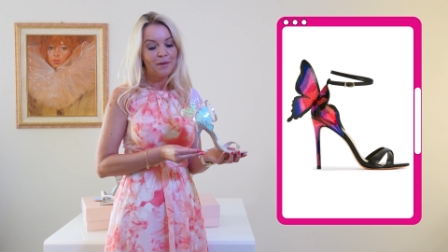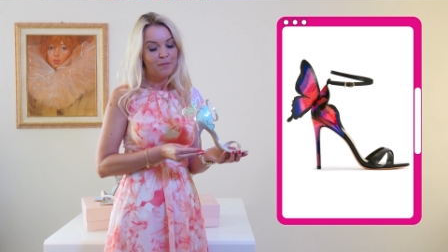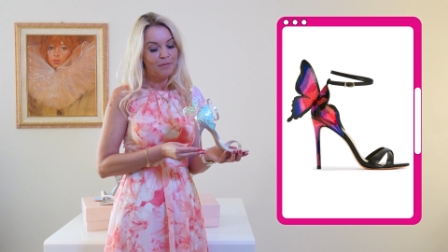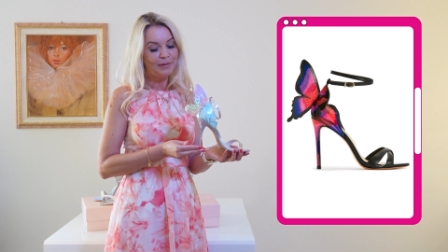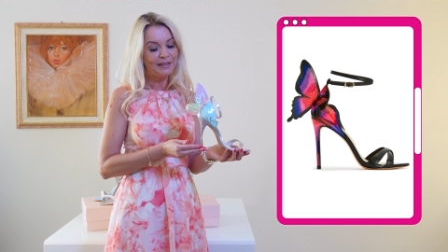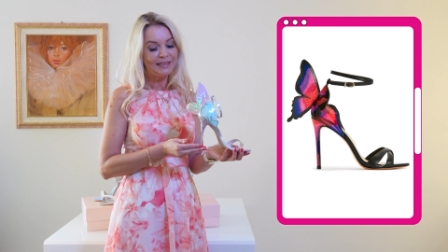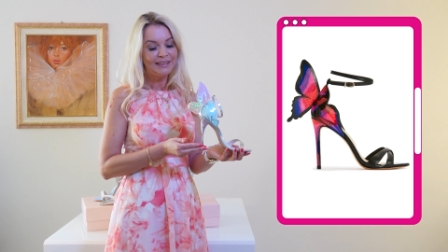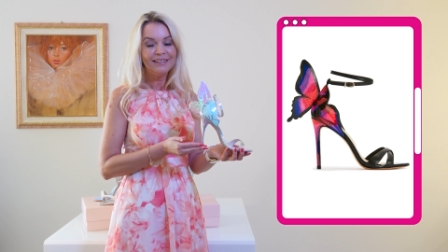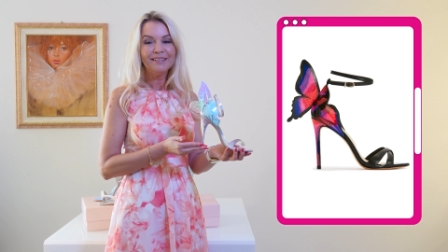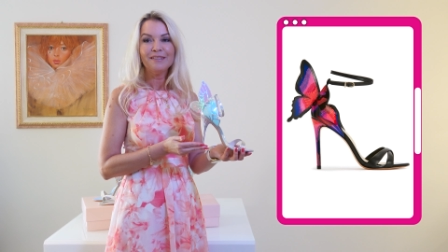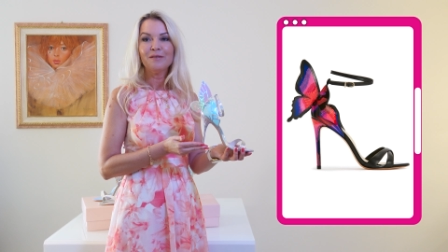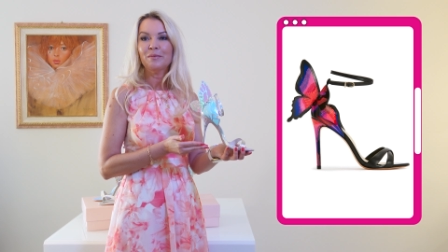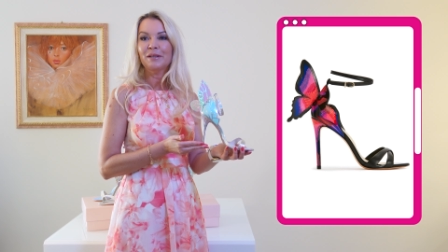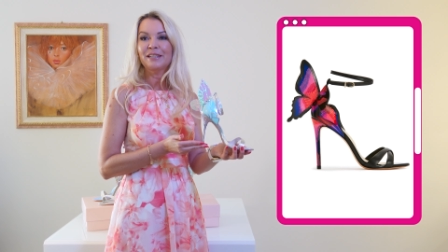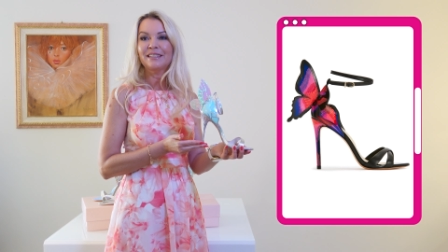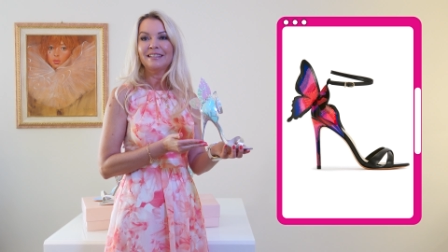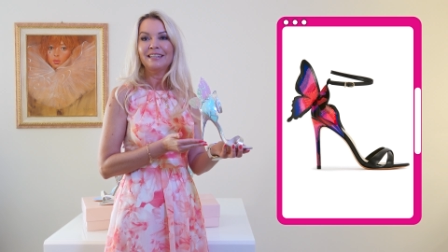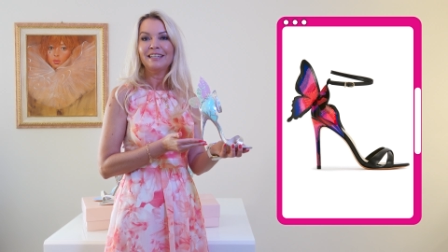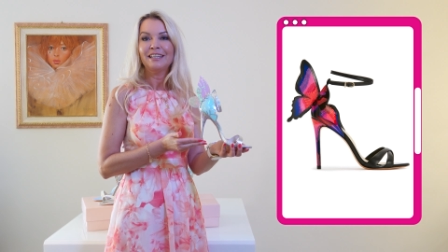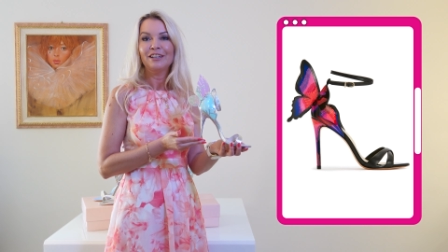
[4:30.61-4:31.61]
but this
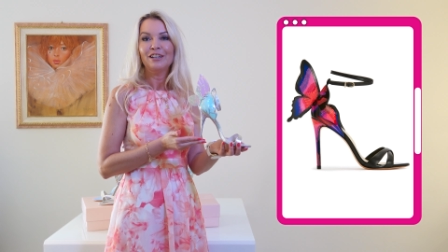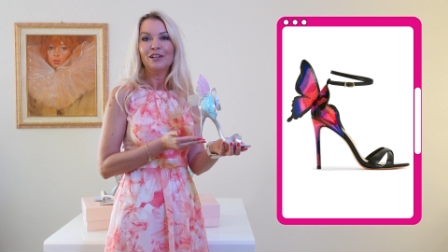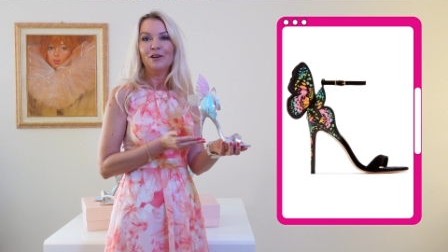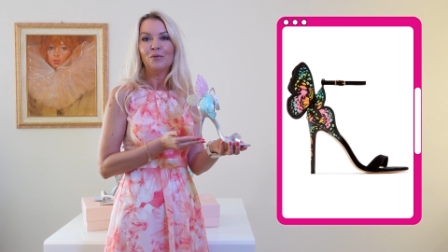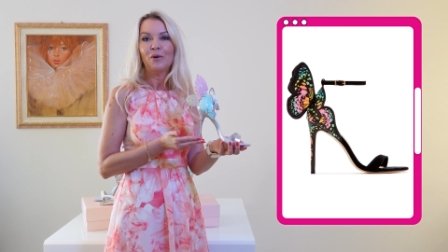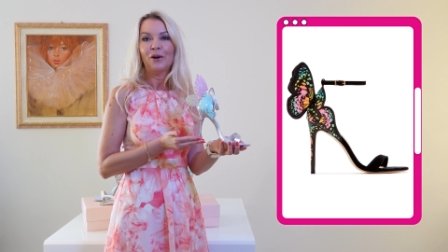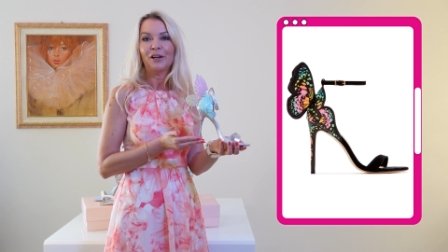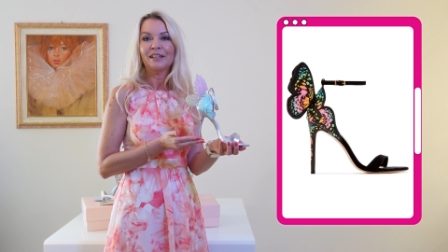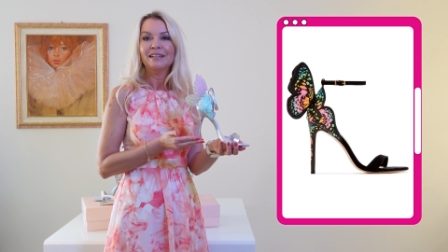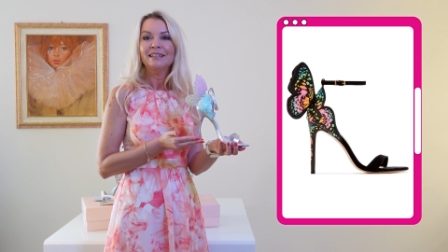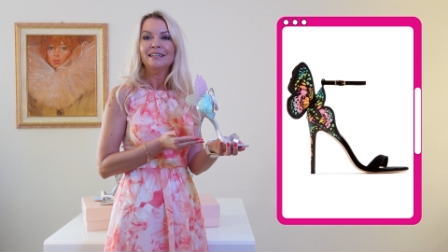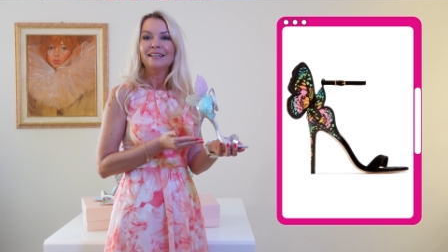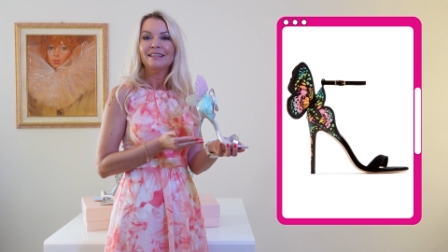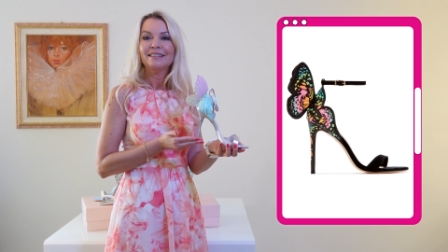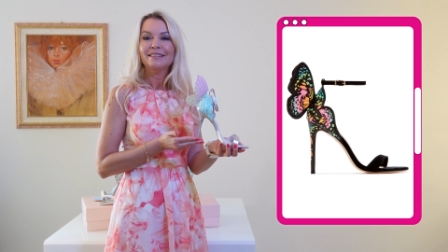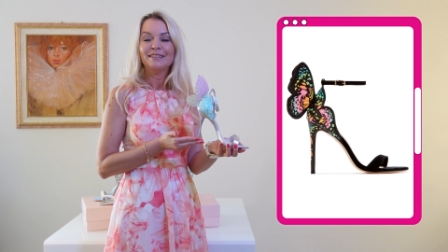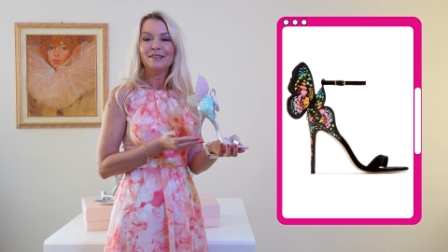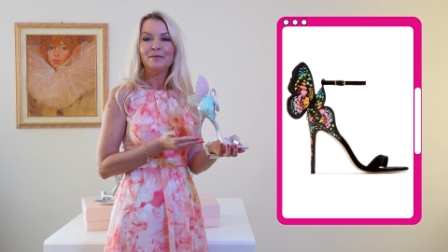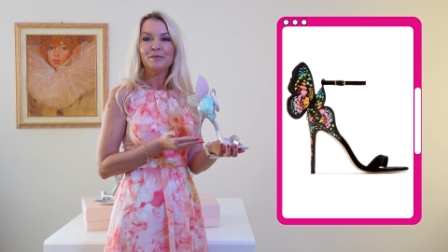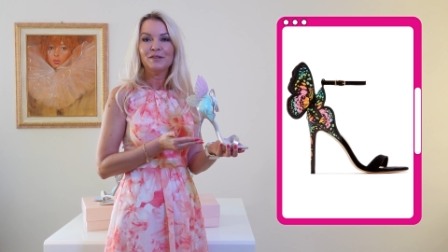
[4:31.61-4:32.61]
particular one
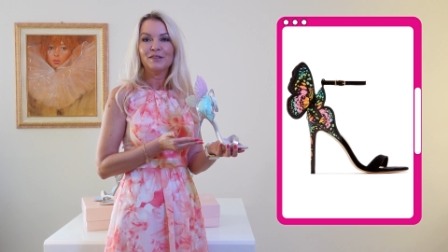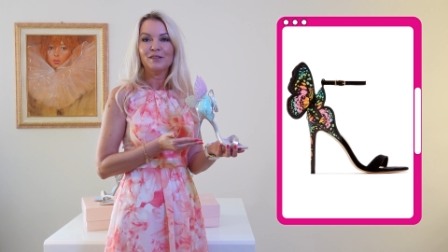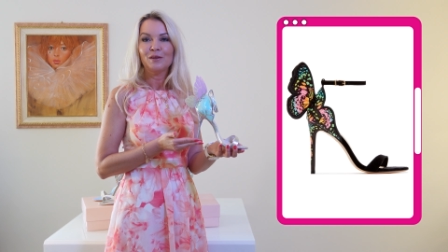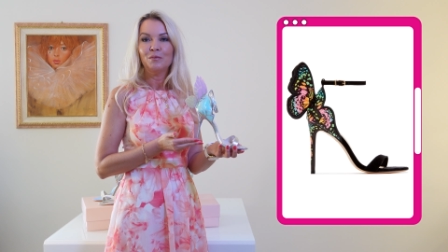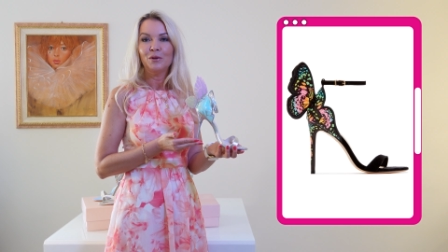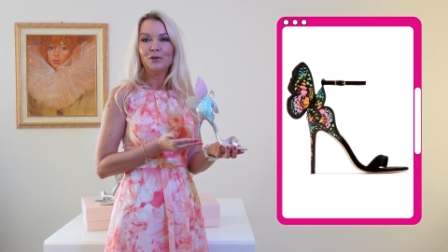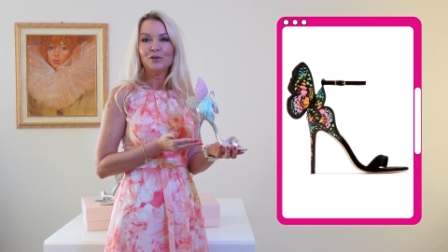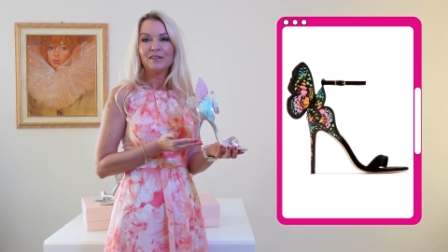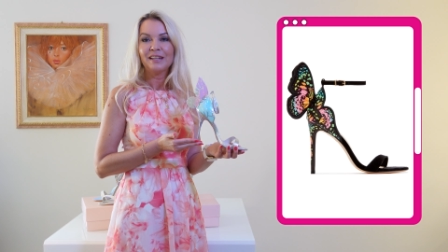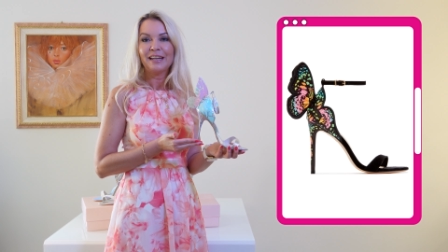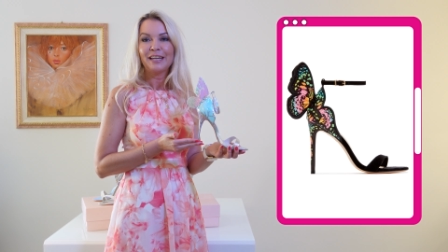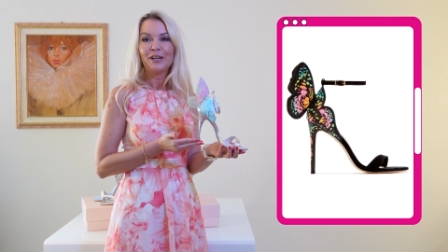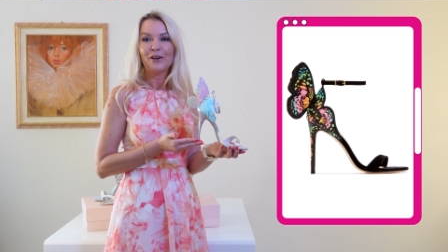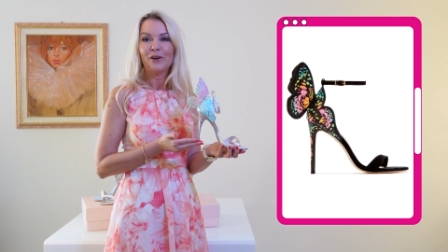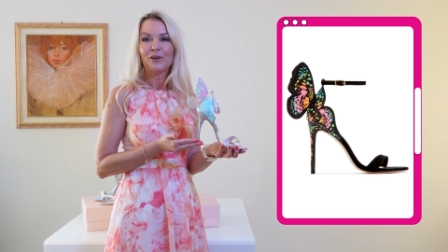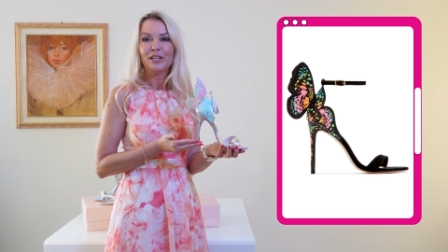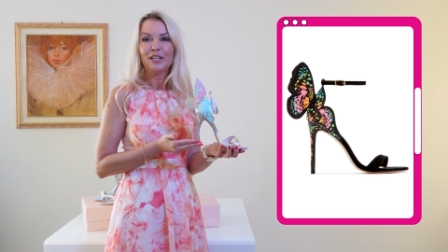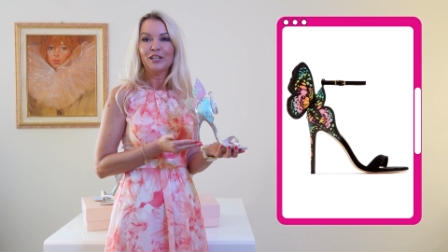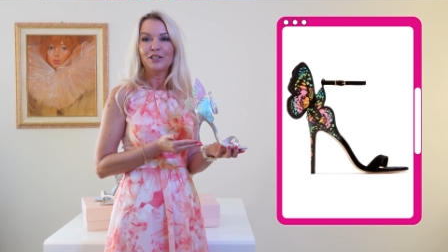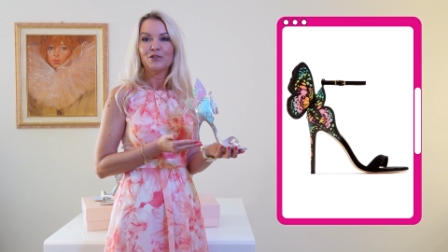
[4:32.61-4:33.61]
seems the most
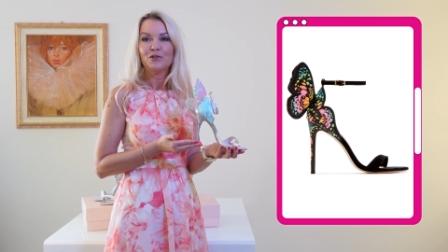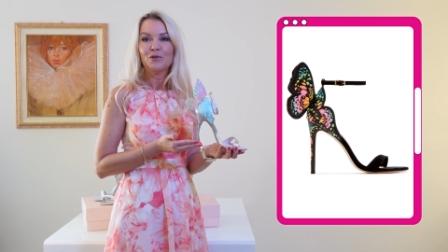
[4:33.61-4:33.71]
iconic